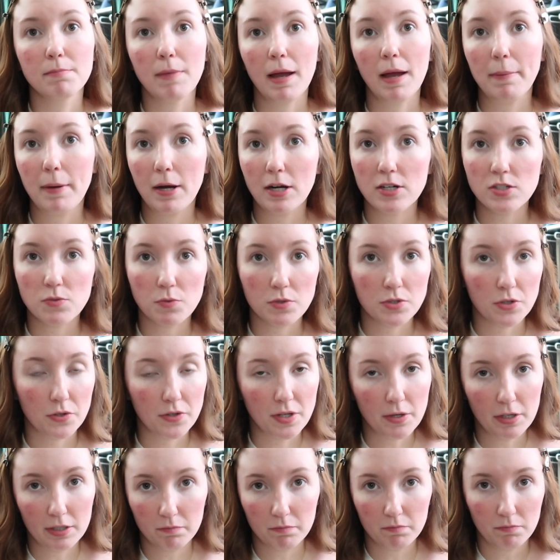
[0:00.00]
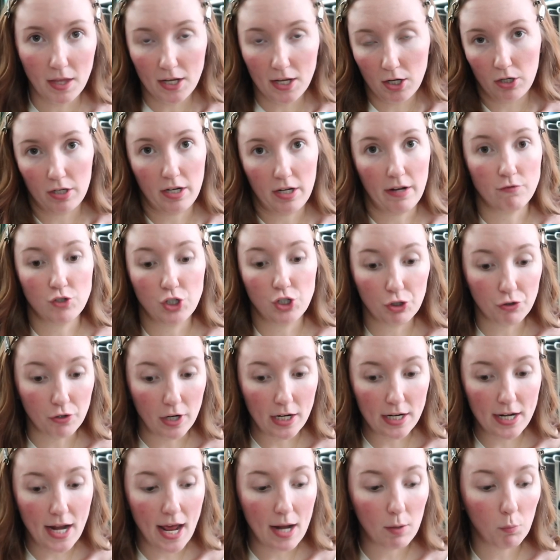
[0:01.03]
my parents were told they, they couldn't have
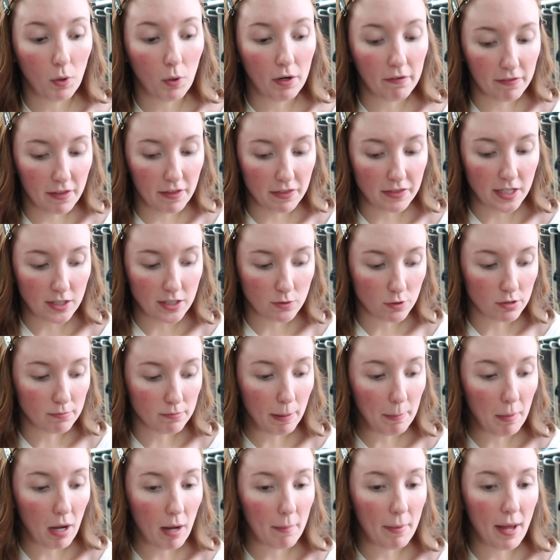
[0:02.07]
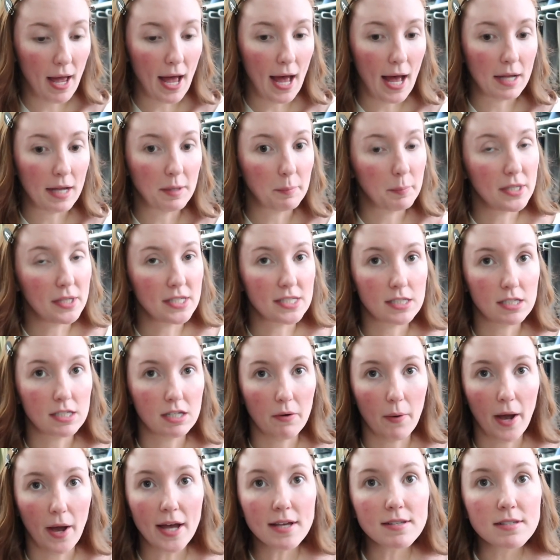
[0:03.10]
children and one of the things was my mom had
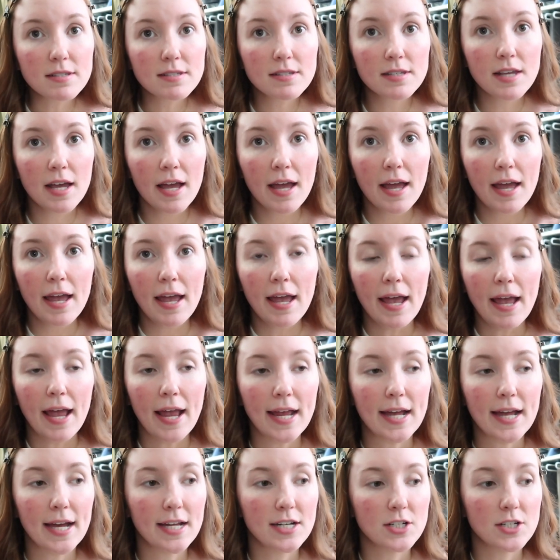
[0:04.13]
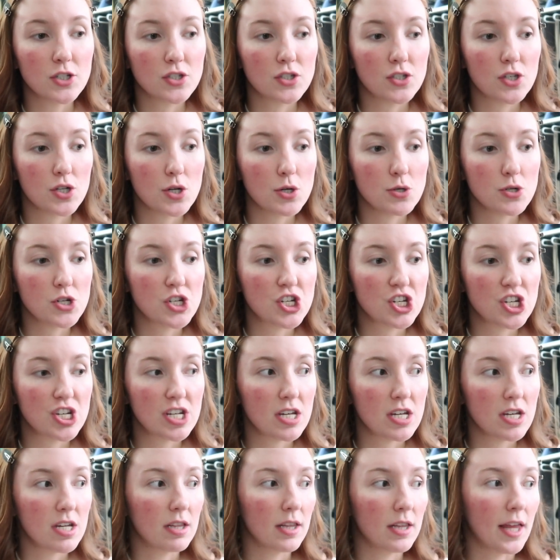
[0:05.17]
PCOS and so
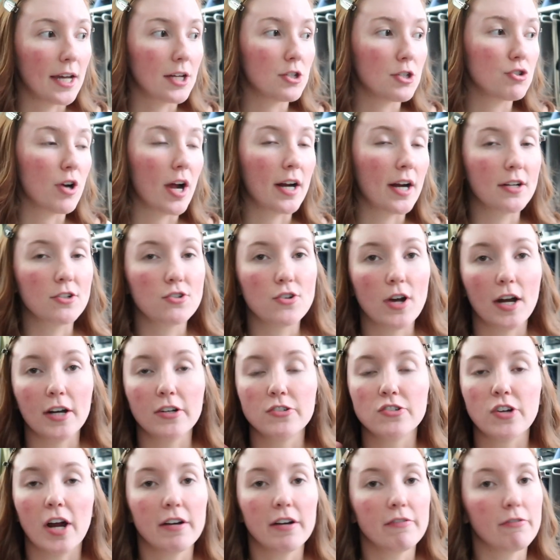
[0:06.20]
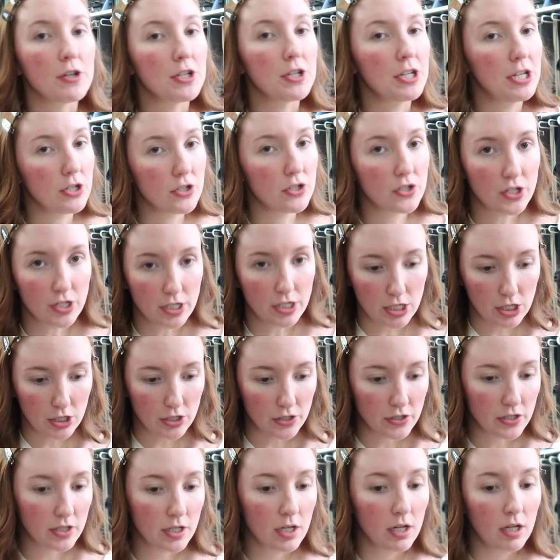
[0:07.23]
she like tried and tried and tried for years and
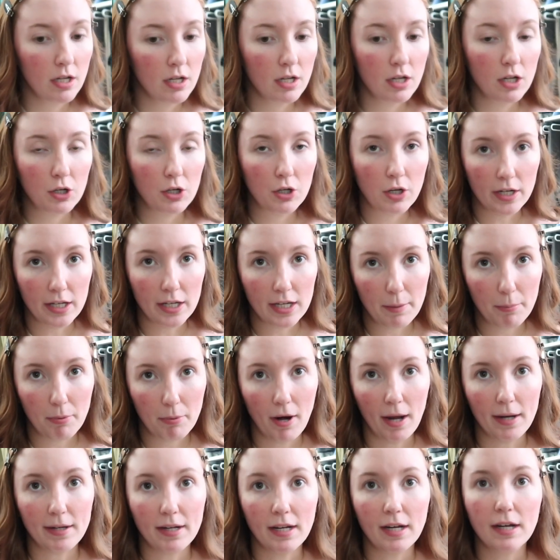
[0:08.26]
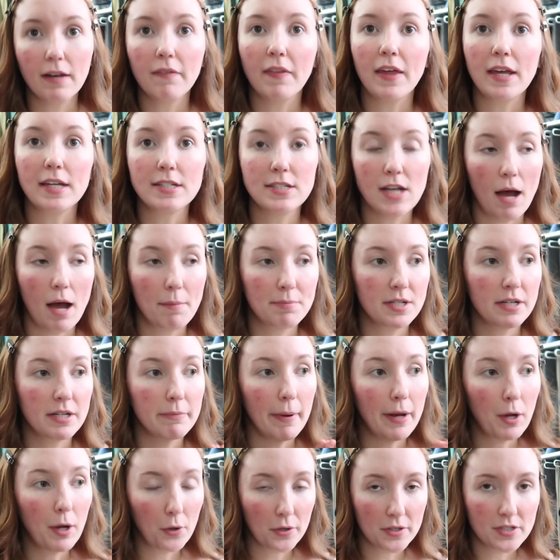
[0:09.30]
years couldn't get pregnant they adopted
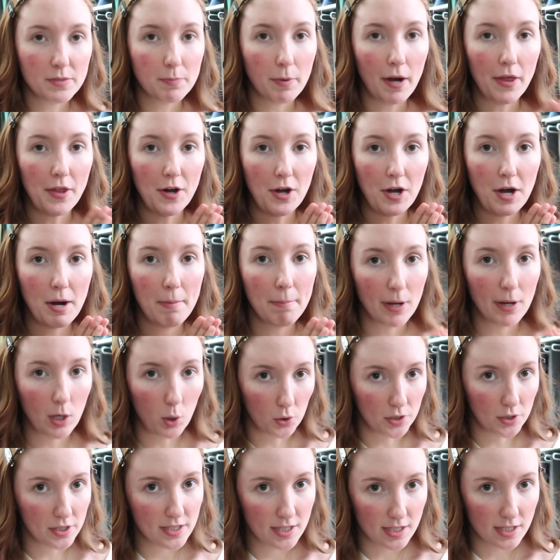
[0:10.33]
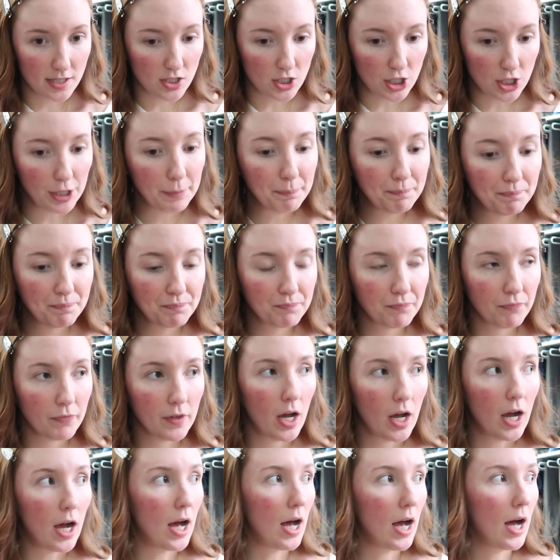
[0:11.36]
my oldest brother my oldest sister
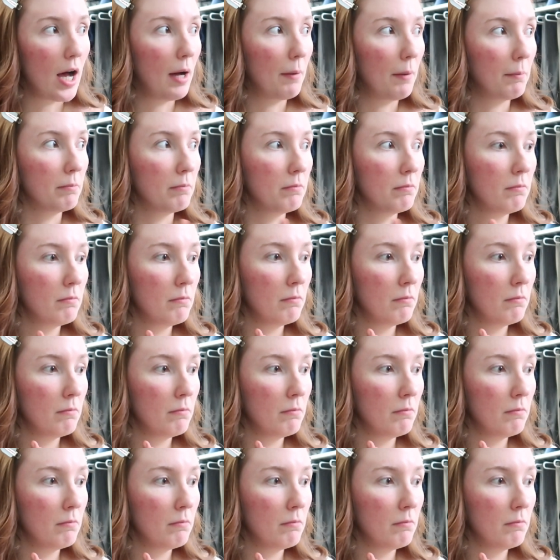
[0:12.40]
um,